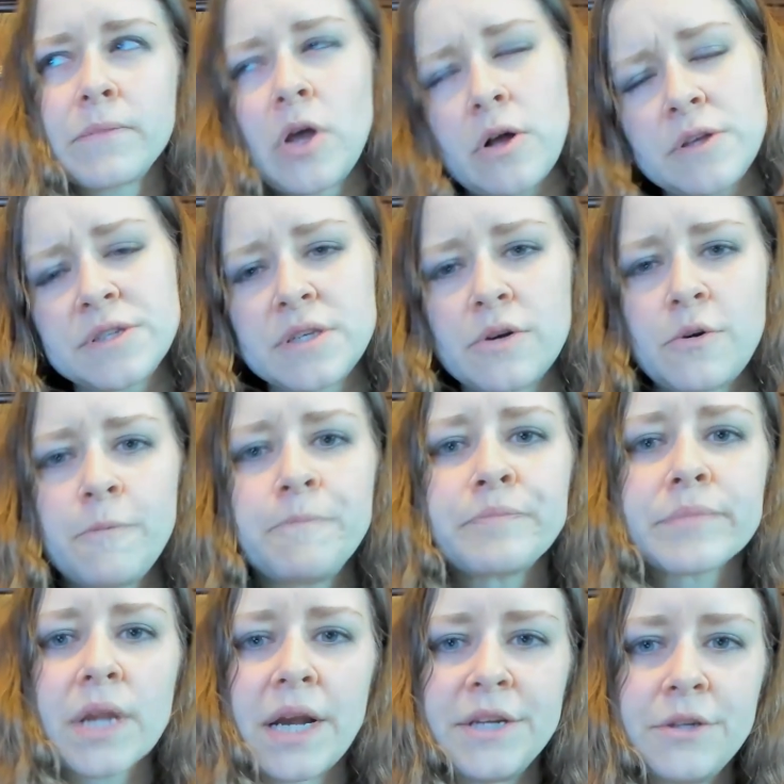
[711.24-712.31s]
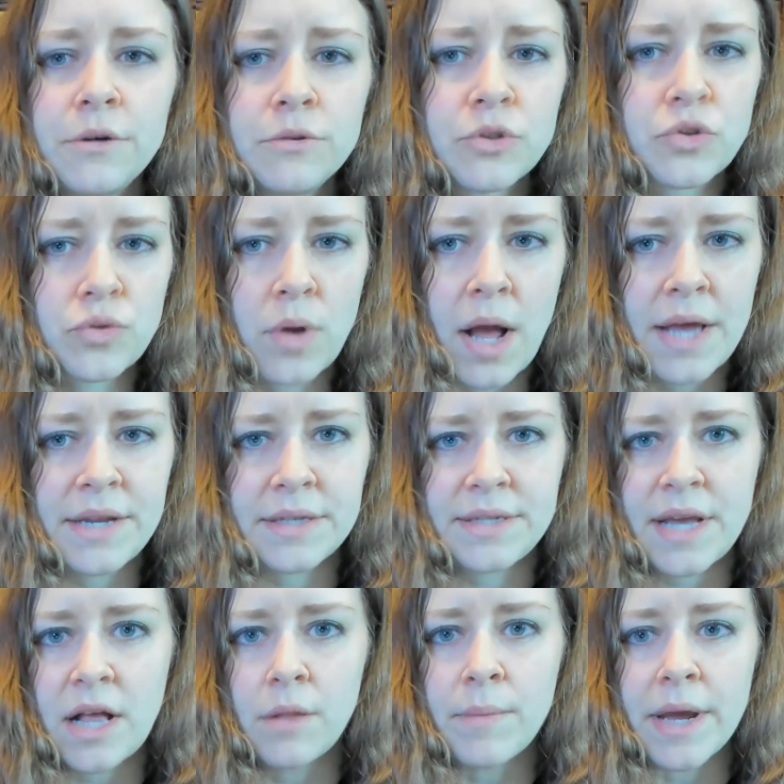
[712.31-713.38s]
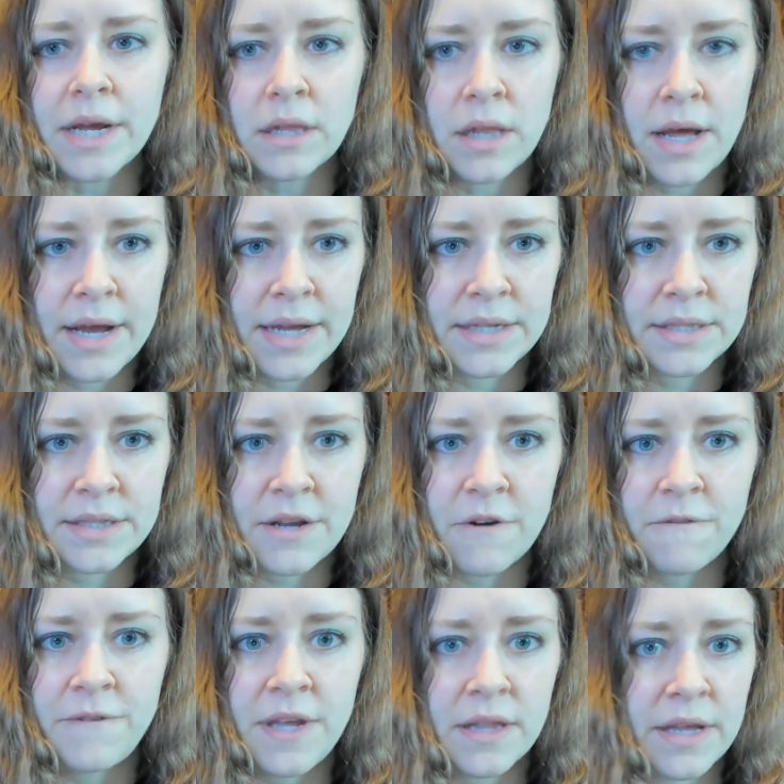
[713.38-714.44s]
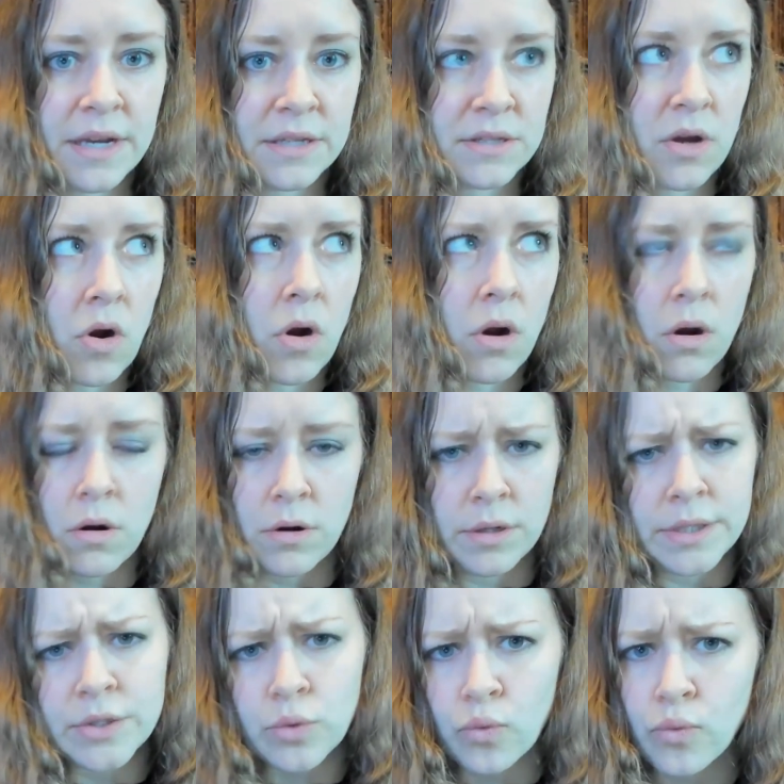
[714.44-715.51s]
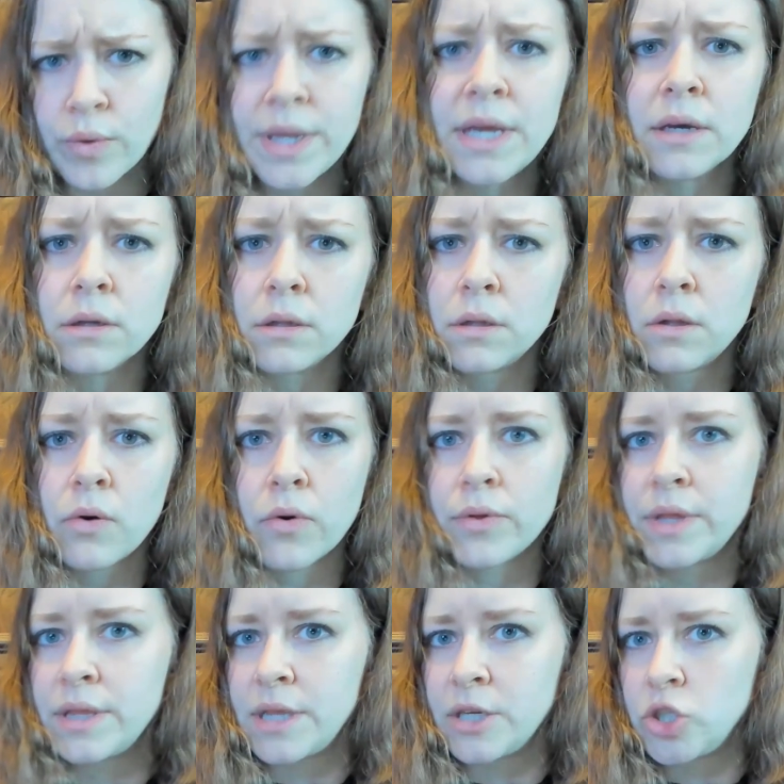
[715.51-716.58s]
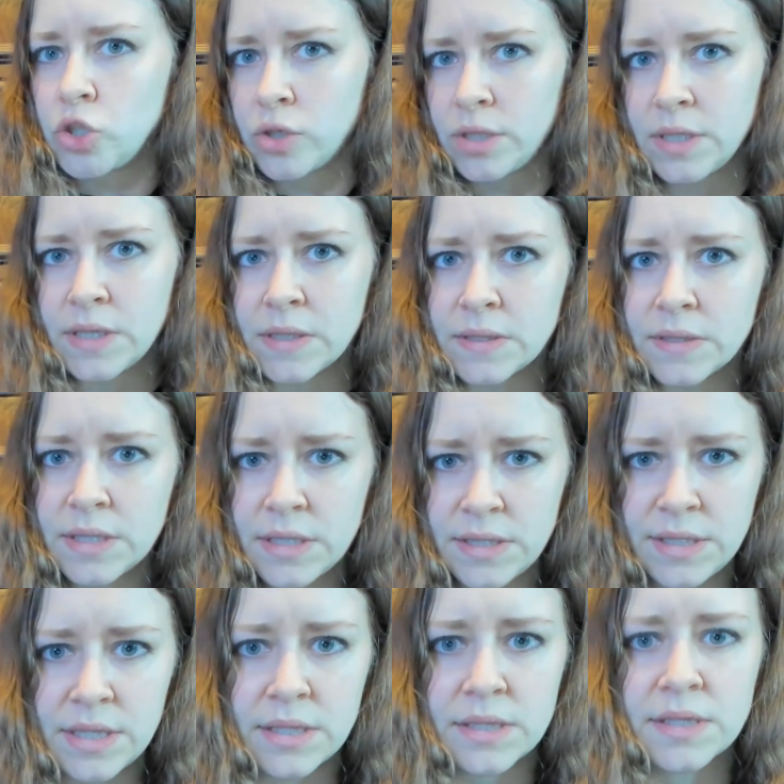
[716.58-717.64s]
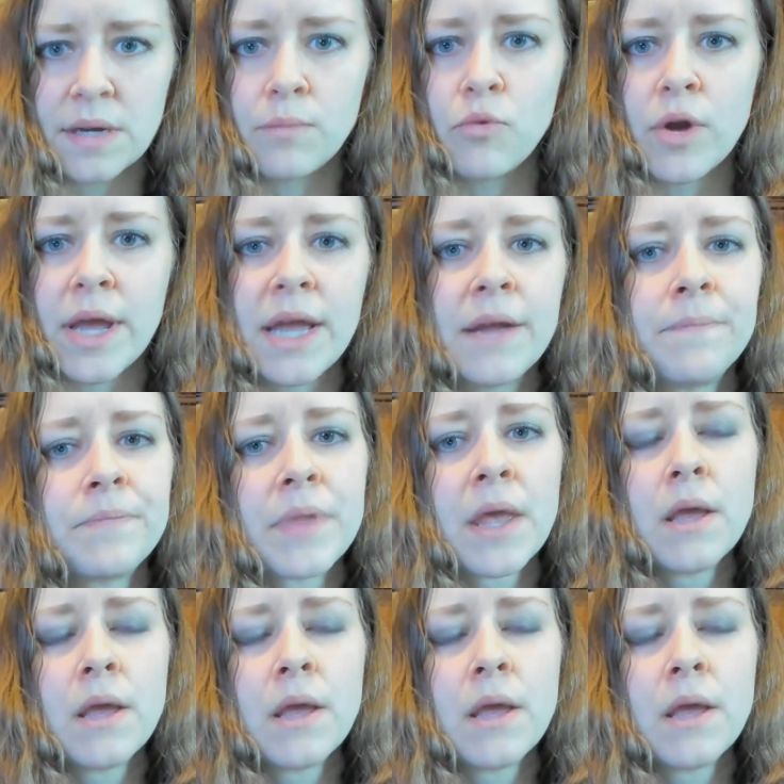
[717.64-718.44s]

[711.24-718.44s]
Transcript: Also, I don't try to tell my clients their feelings aren't real or that they shouldn't exist in some way.